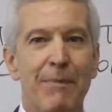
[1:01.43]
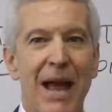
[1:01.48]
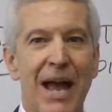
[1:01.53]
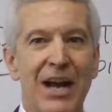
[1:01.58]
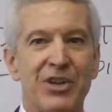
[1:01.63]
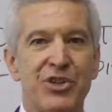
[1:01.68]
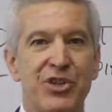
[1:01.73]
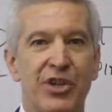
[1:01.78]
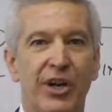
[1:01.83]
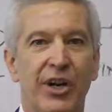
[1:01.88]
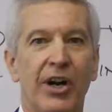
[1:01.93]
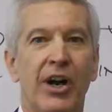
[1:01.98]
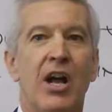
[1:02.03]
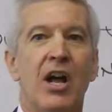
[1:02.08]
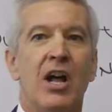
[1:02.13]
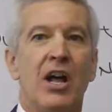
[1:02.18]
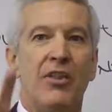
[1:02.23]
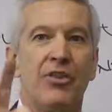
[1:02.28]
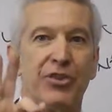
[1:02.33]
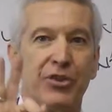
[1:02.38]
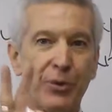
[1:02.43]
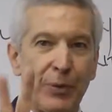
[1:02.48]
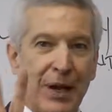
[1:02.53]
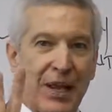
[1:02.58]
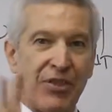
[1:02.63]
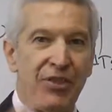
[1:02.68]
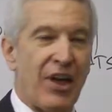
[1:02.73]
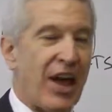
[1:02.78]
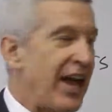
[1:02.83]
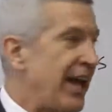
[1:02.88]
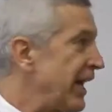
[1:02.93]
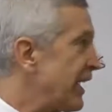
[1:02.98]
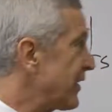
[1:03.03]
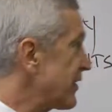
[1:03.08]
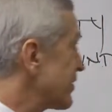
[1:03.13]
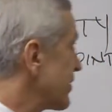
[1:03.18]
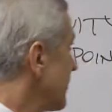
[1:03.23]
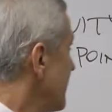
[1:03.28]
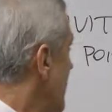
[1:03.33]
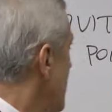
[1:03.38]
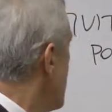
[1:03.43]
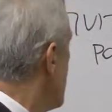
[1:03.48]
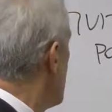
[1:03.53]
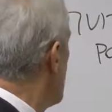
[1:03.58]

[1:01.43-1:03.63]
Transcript: to measure three things.